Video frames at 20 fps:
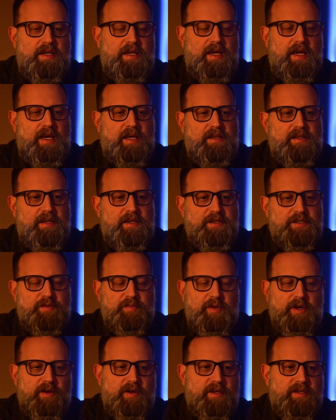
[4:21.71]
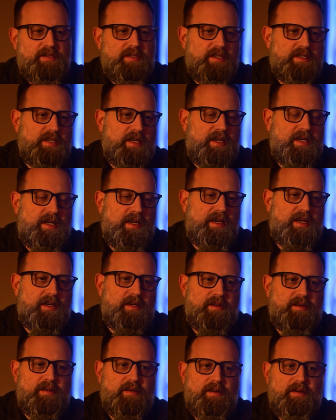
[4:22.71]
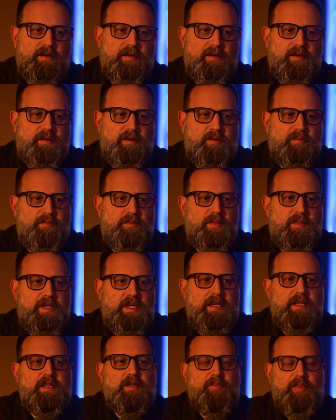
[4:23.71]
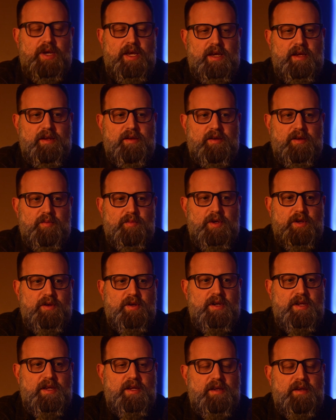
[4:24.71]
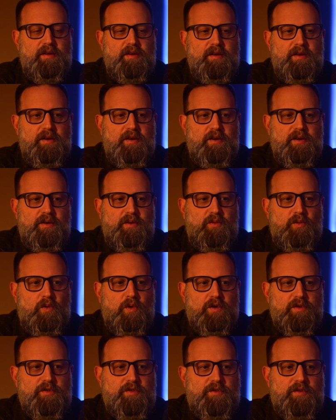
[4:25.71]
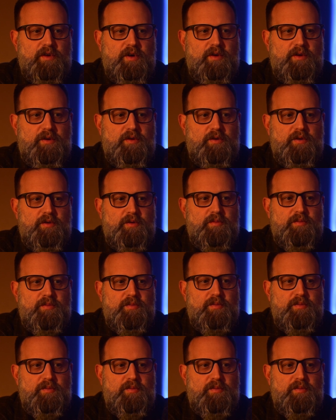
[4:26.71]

and the experiences I had in the pagan community were so